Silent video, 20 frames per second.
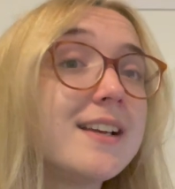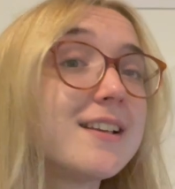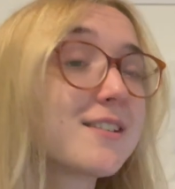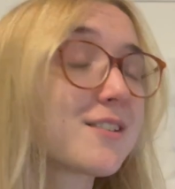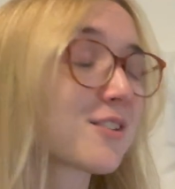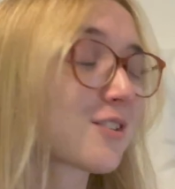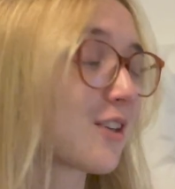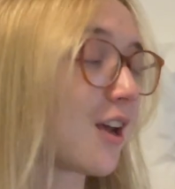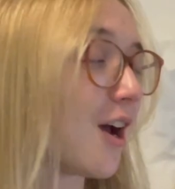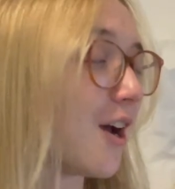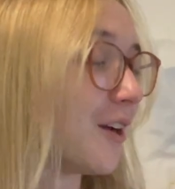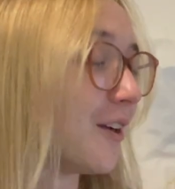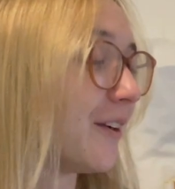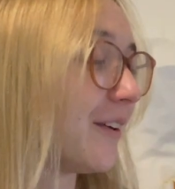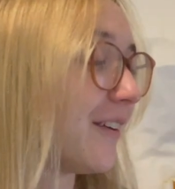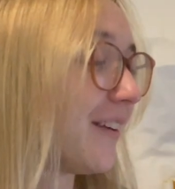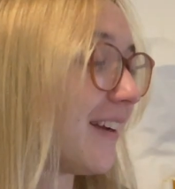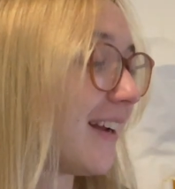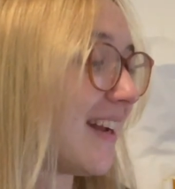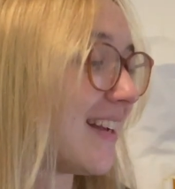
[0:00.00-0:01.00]
So
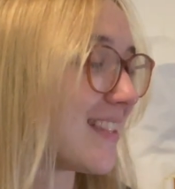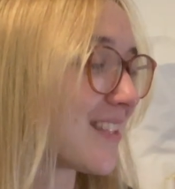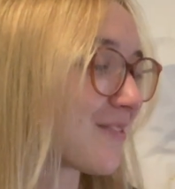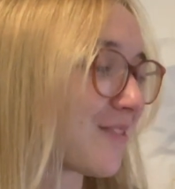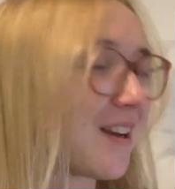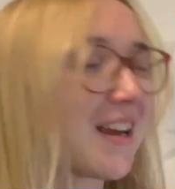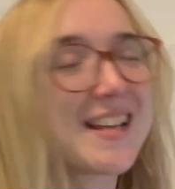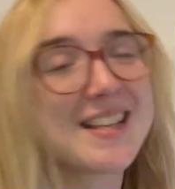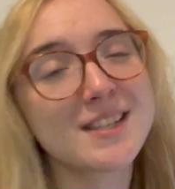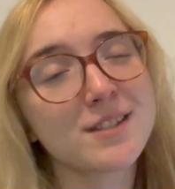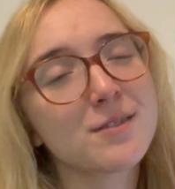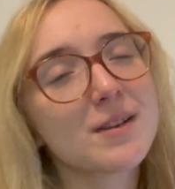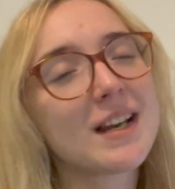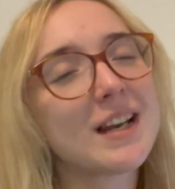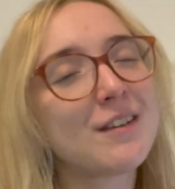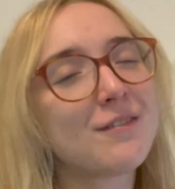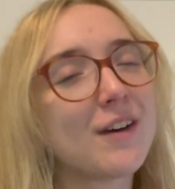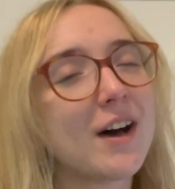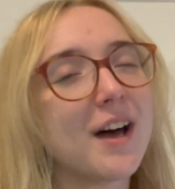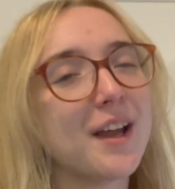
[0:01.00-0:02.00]
it's it's
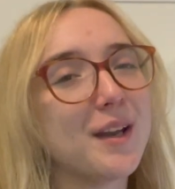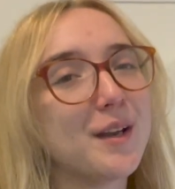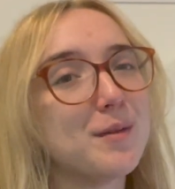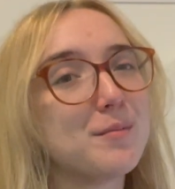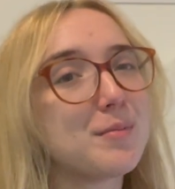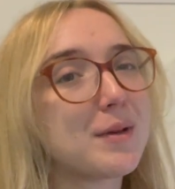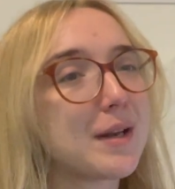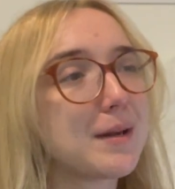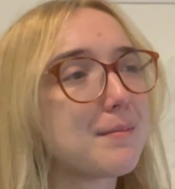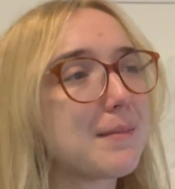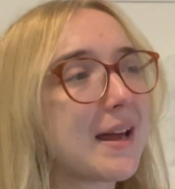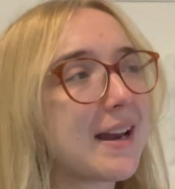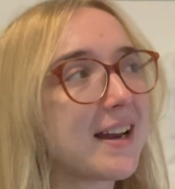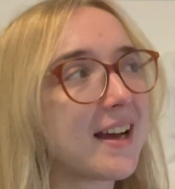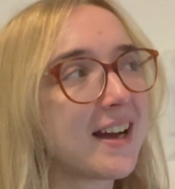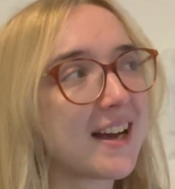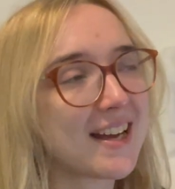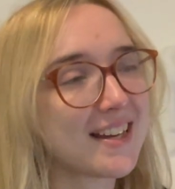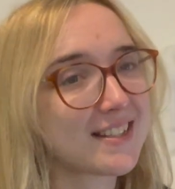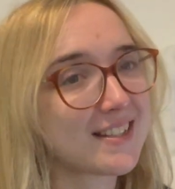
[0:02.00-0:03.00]
really fun, but it meant
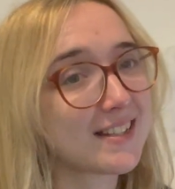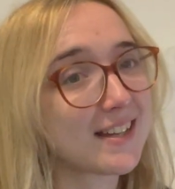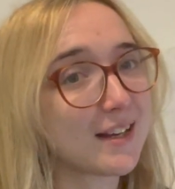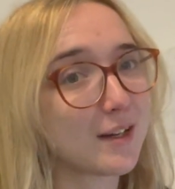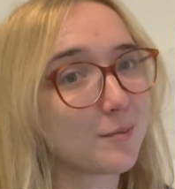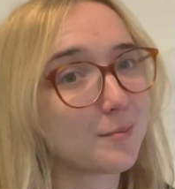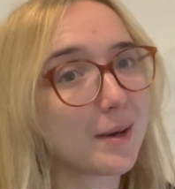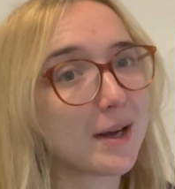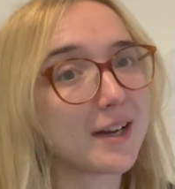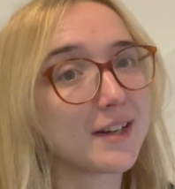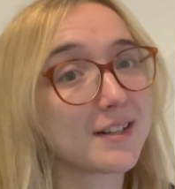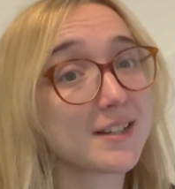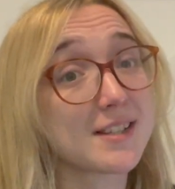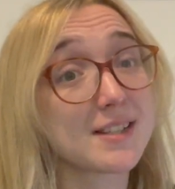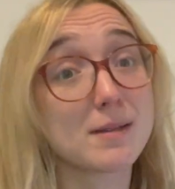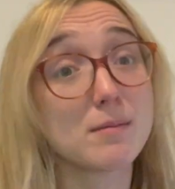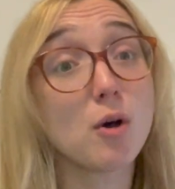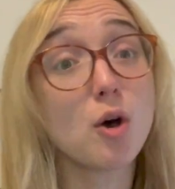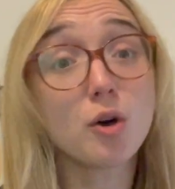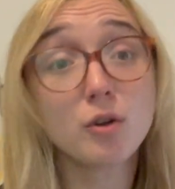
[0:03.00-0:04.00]
I had to say goodbye to
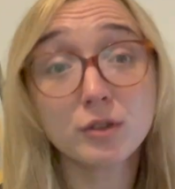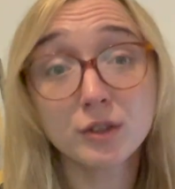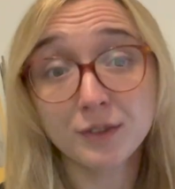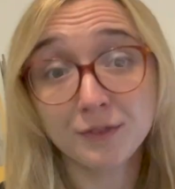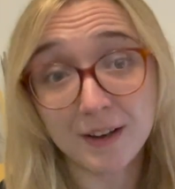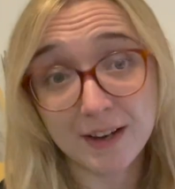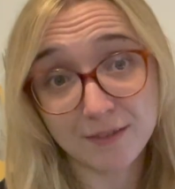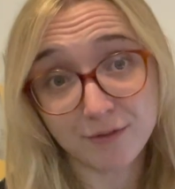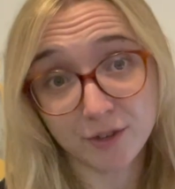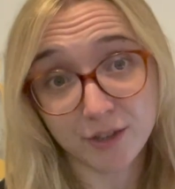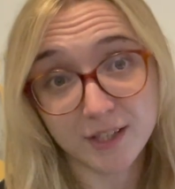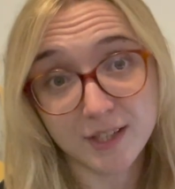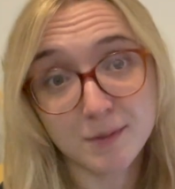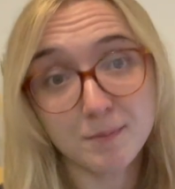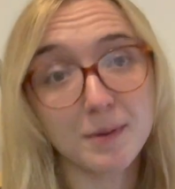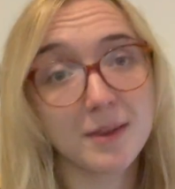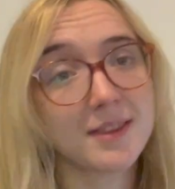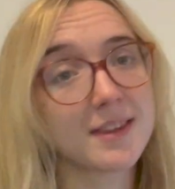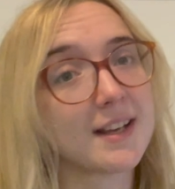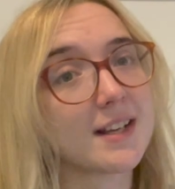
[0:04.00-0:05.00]
some old favourites,
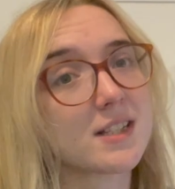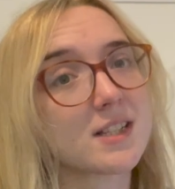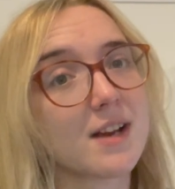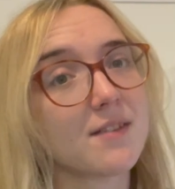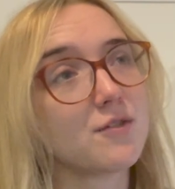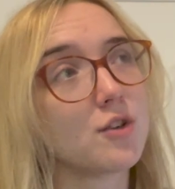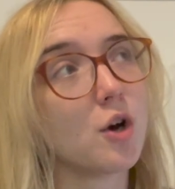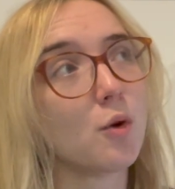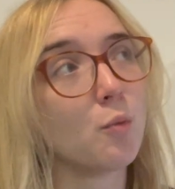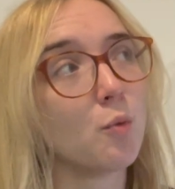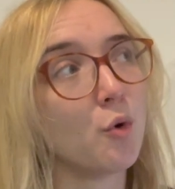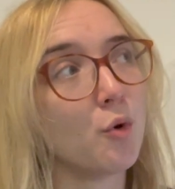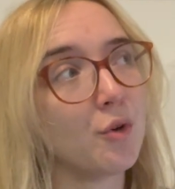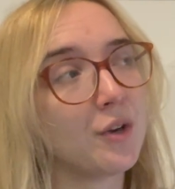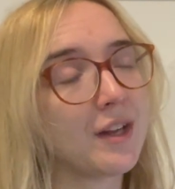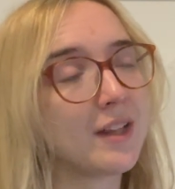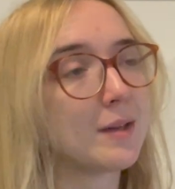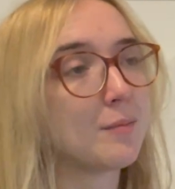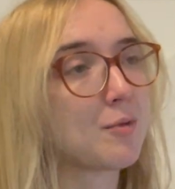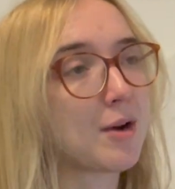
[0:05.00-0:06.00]
but things I've not worn
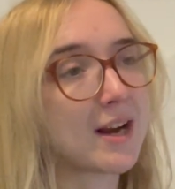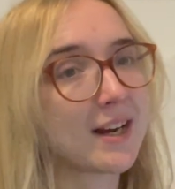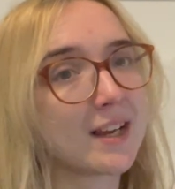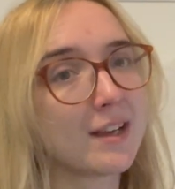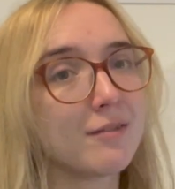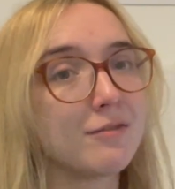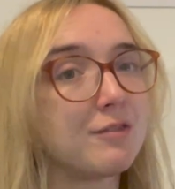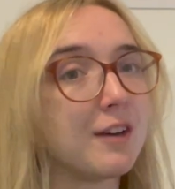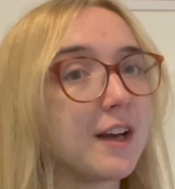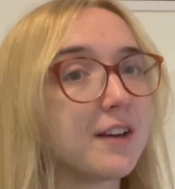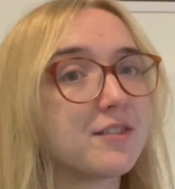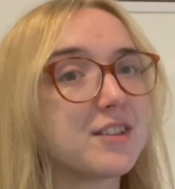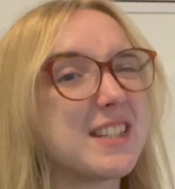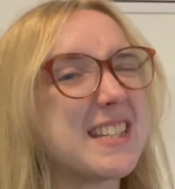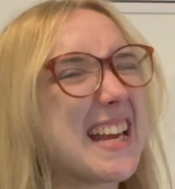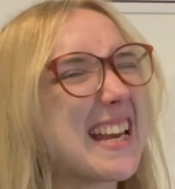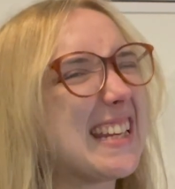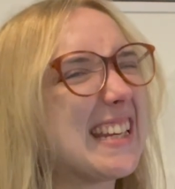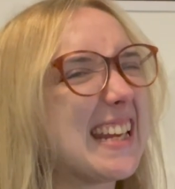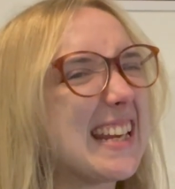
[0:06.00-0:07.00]
in the bracket of five to
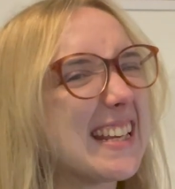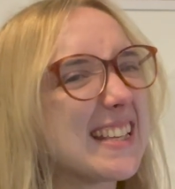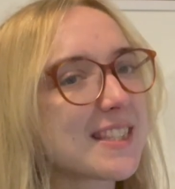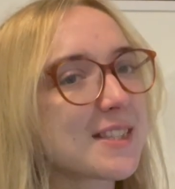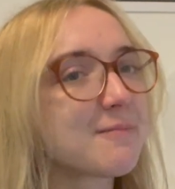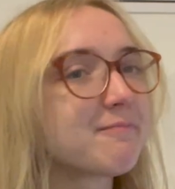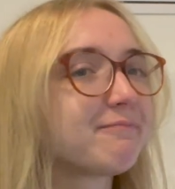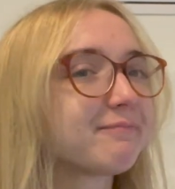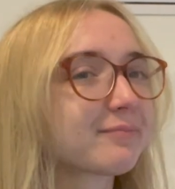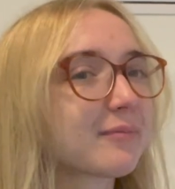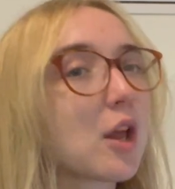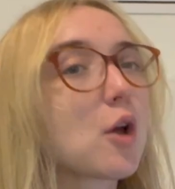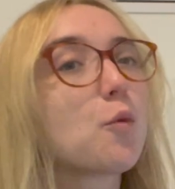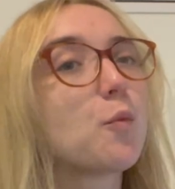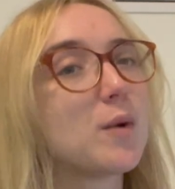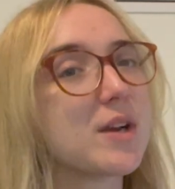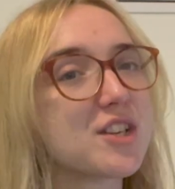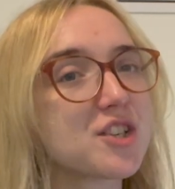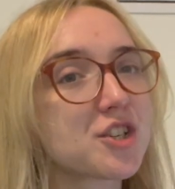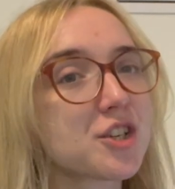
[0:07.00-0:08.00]
10 years,
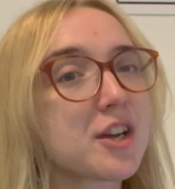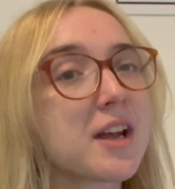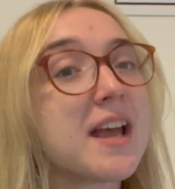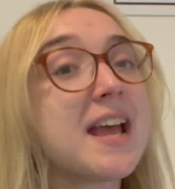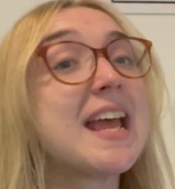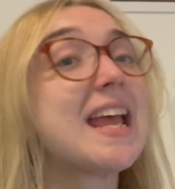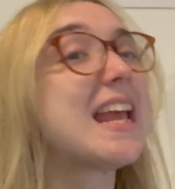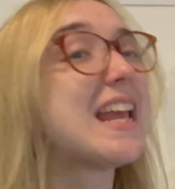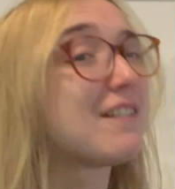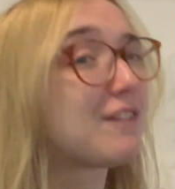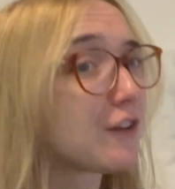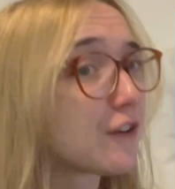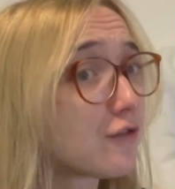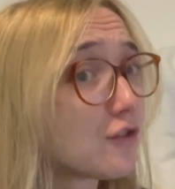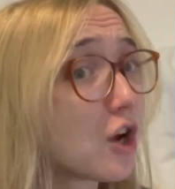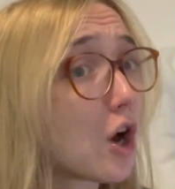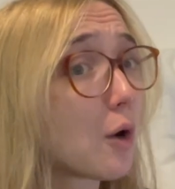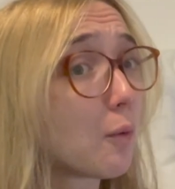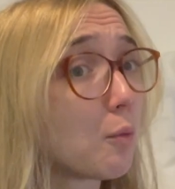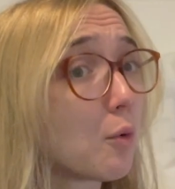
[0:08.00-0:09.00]
which if you've
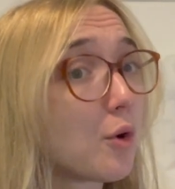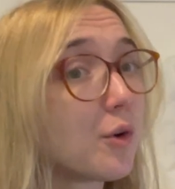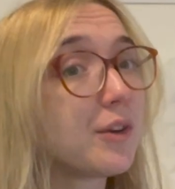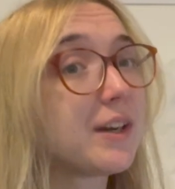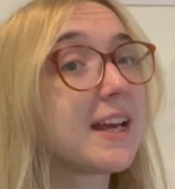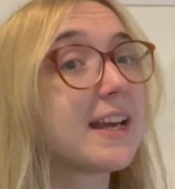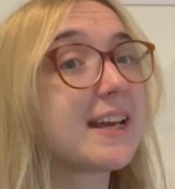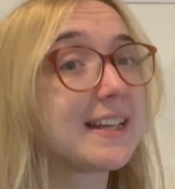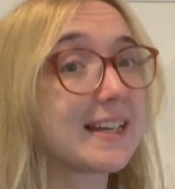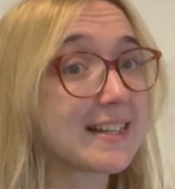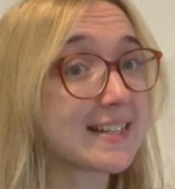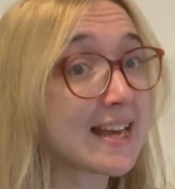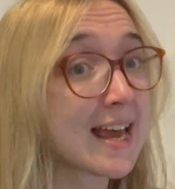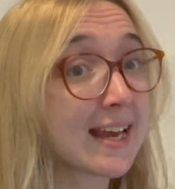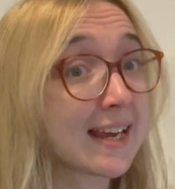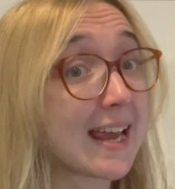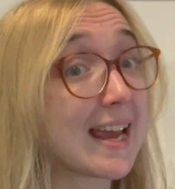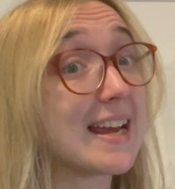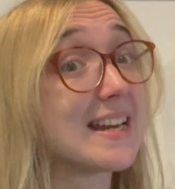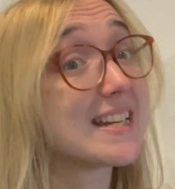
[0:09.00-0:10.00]
not worn it in a
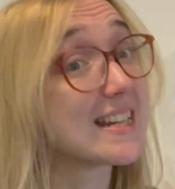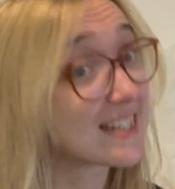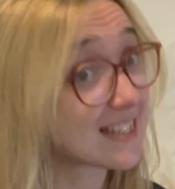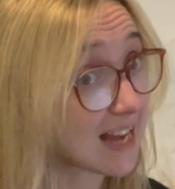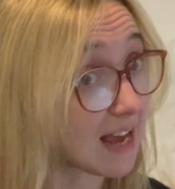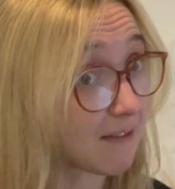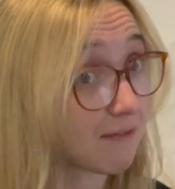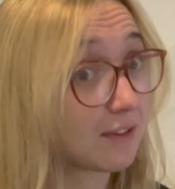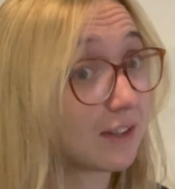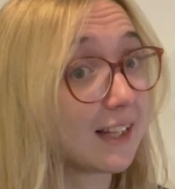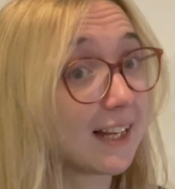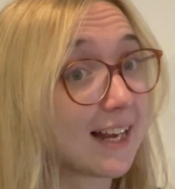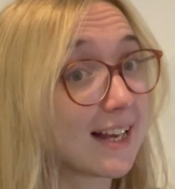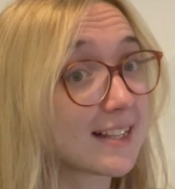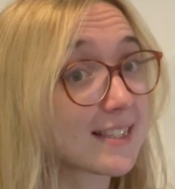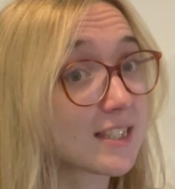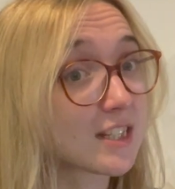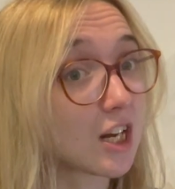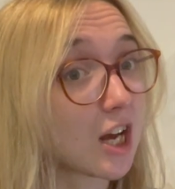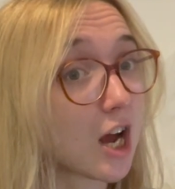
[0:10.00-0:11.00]
decade, it definitely
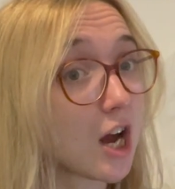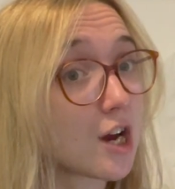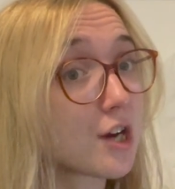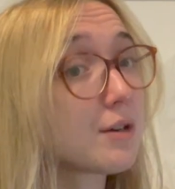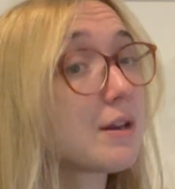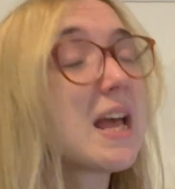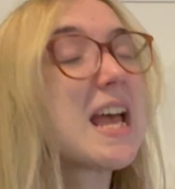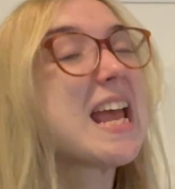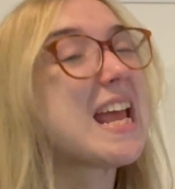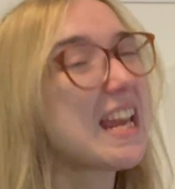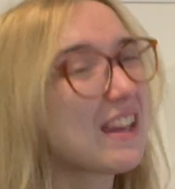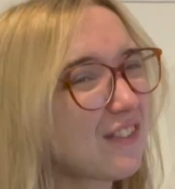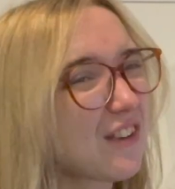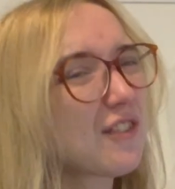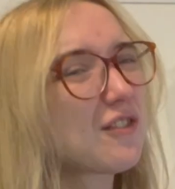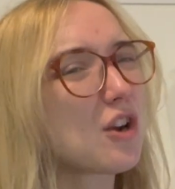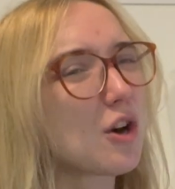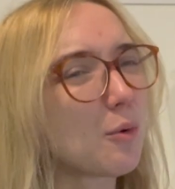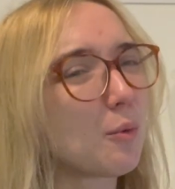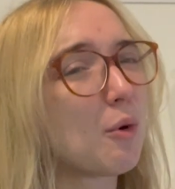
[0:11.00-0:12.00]
has to go. If
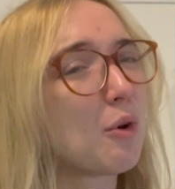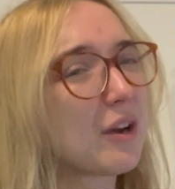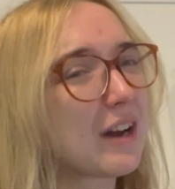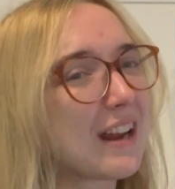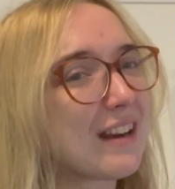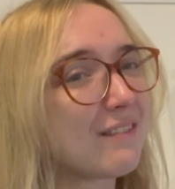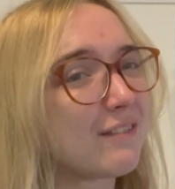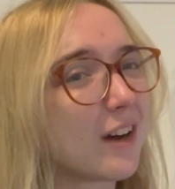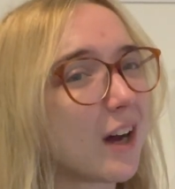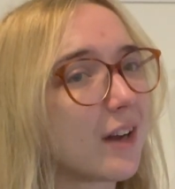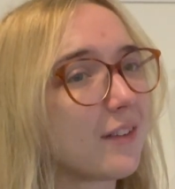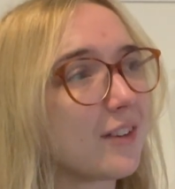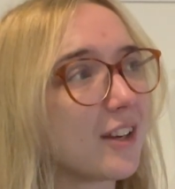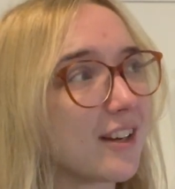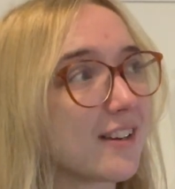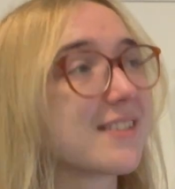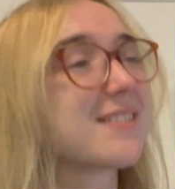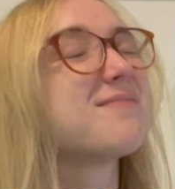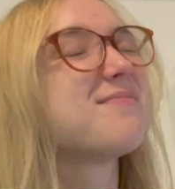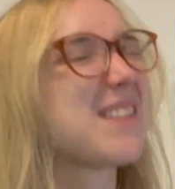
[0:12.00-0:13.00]
you've not worn it in five
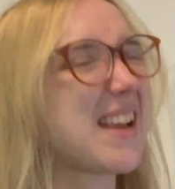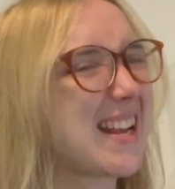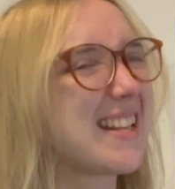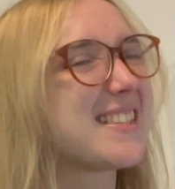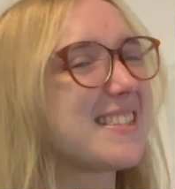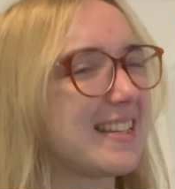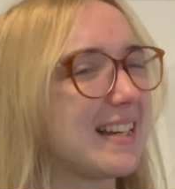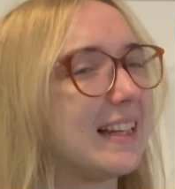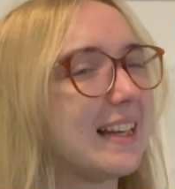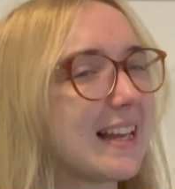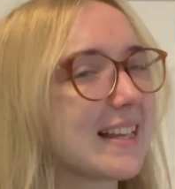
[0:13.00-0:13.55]
years, it's still